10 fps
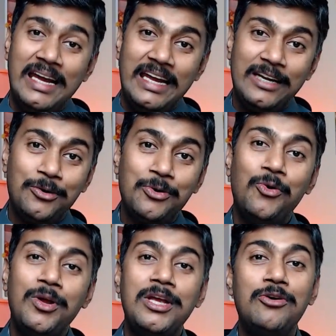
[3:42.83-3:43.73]
in
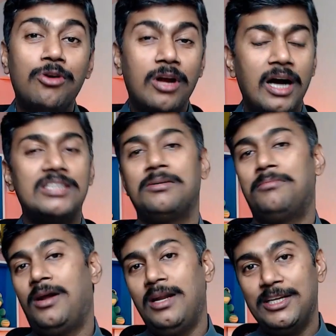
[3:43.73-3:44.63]
growing your
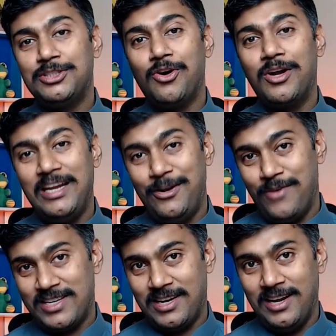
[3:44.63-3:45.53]
customer list or
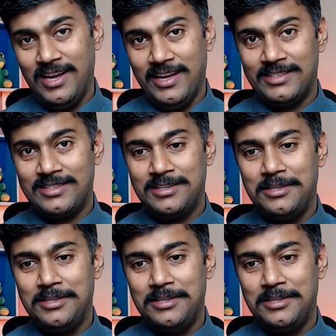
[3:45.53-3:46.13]
investor list.